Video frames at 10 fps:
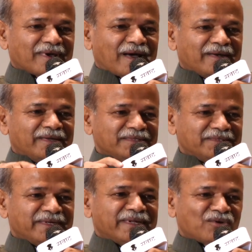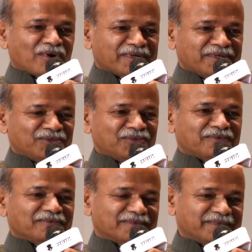And his DNA got into
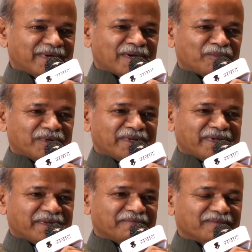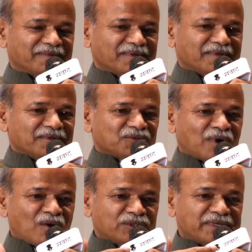the Harappan DNA. So
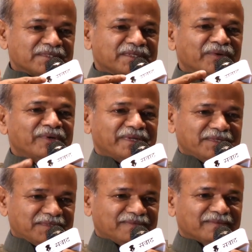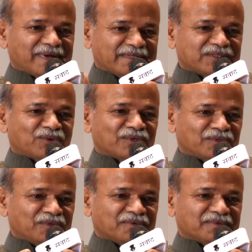how sensitive it is, I just
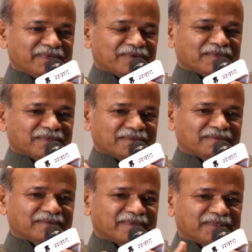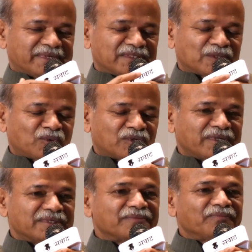wanted to, you know, stress upon
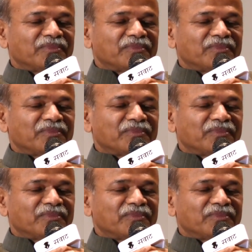this.